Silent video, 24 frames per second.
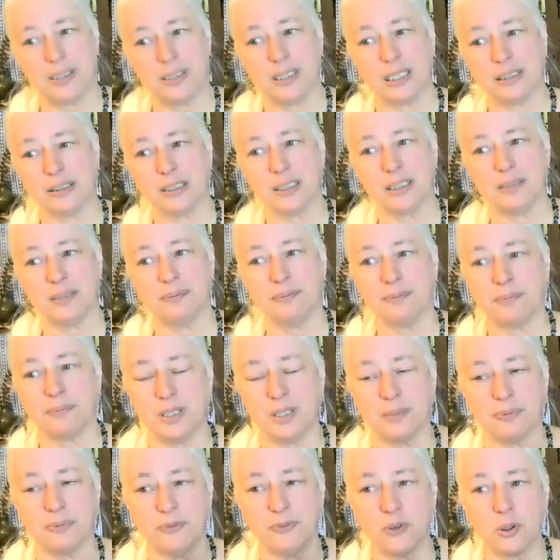me that the
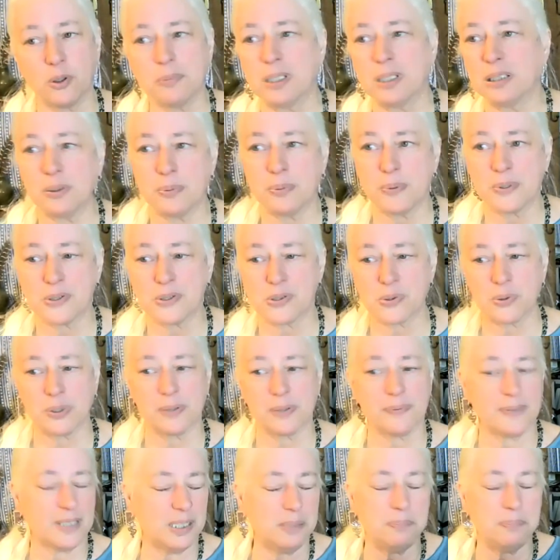formula was sort
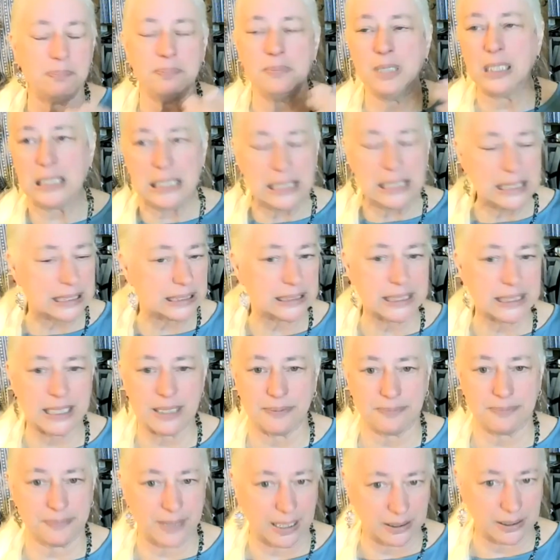of immediately
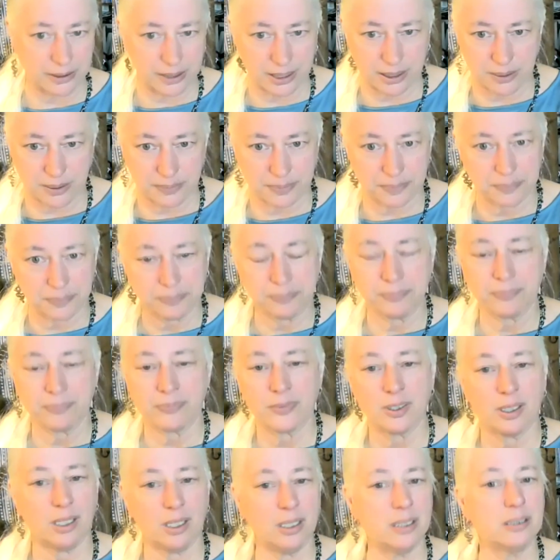effective,
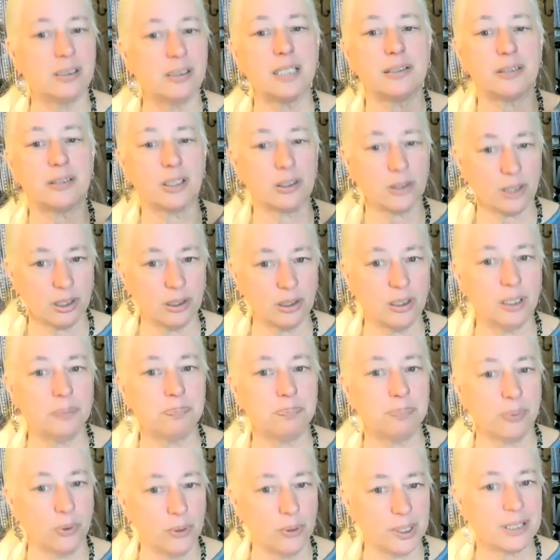in that the
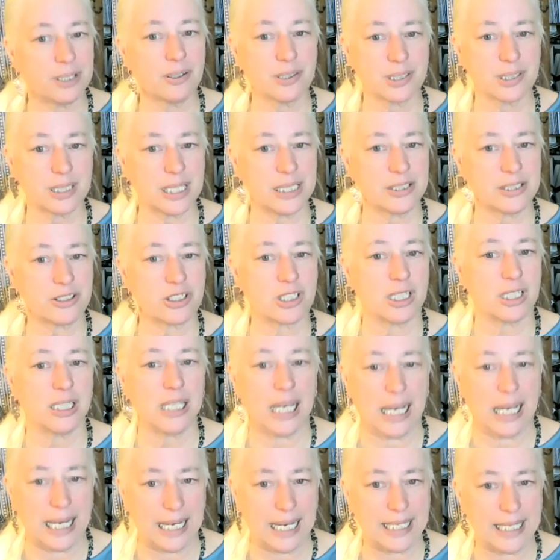current boils that she
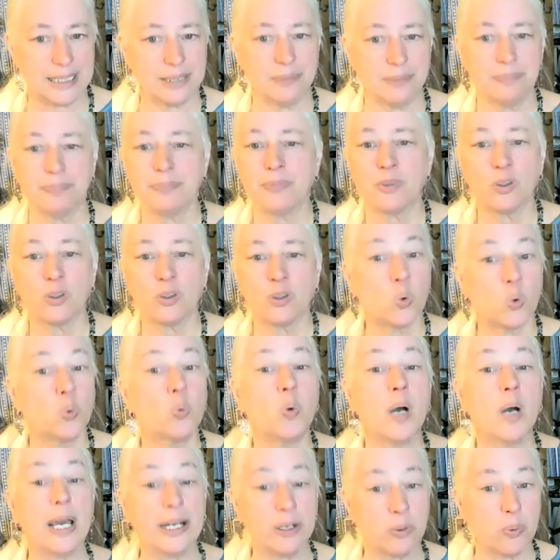had
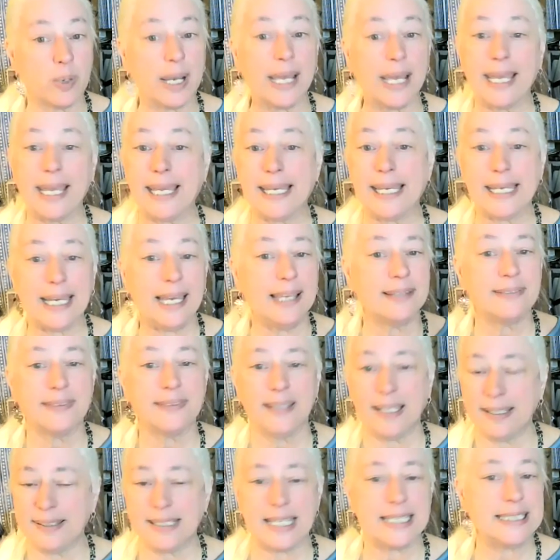went away,
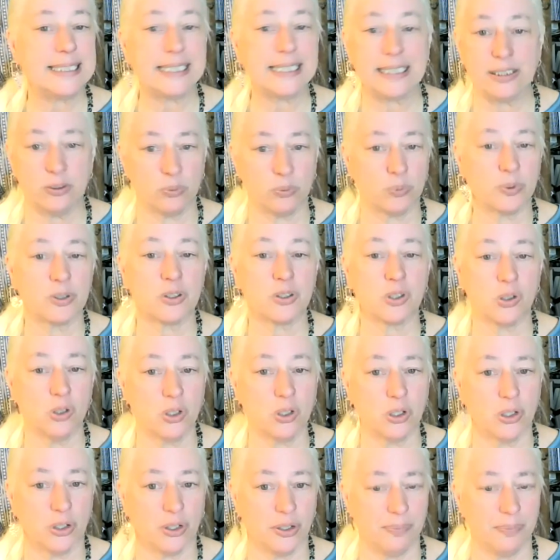and then they didn't
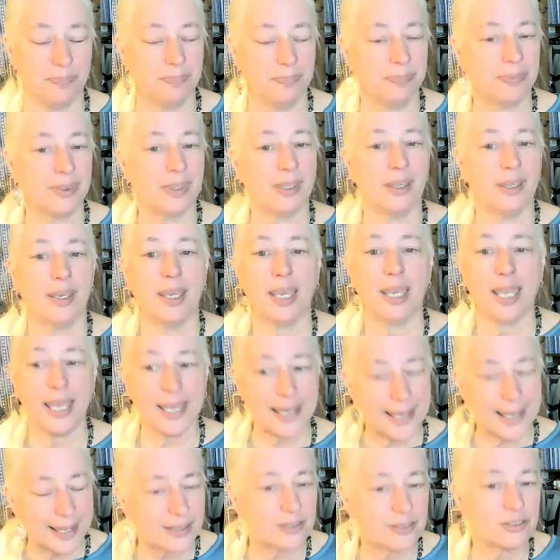return.
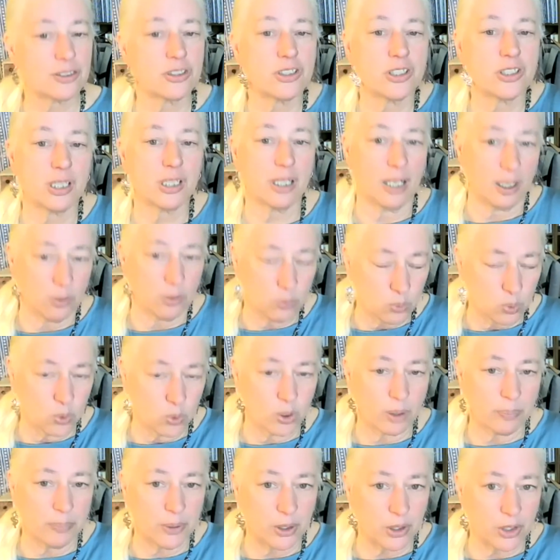And she got
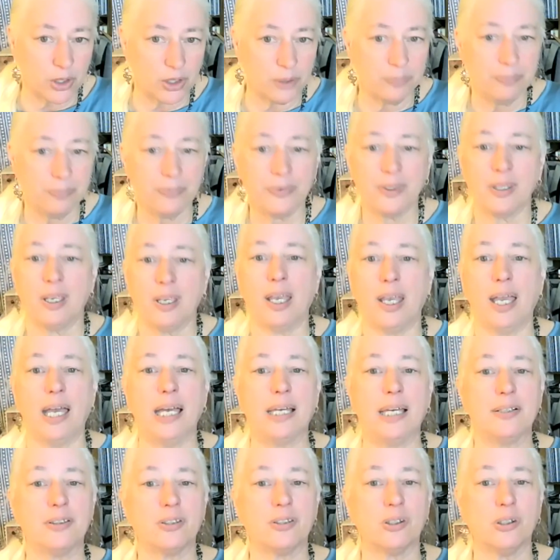warmer,
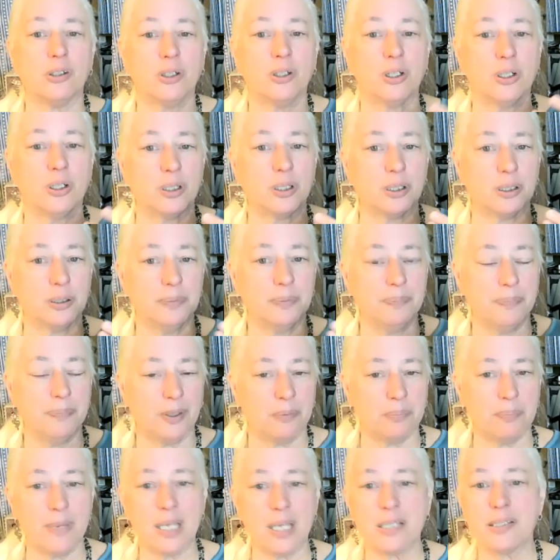and her
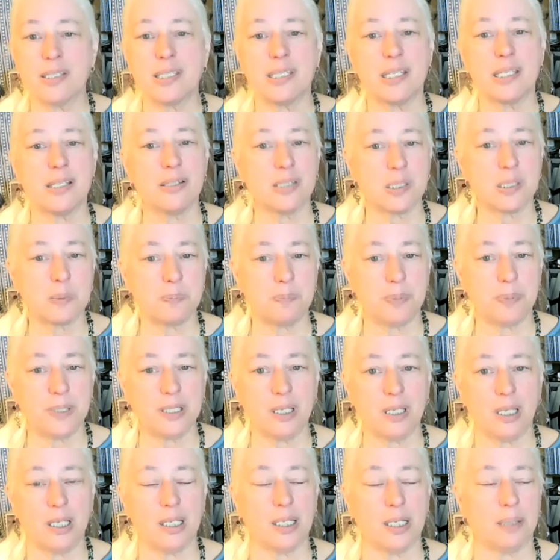menses
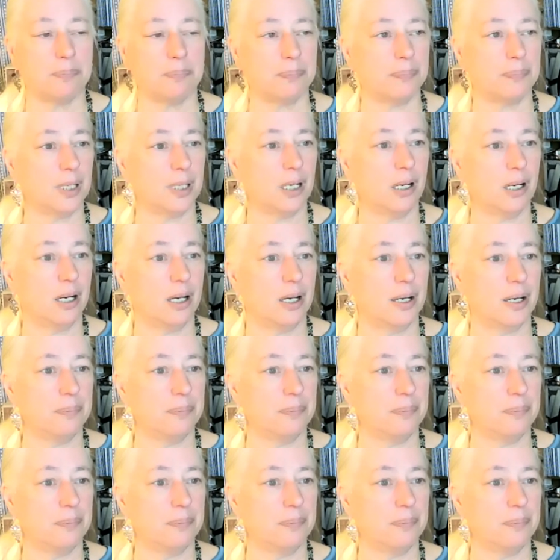became,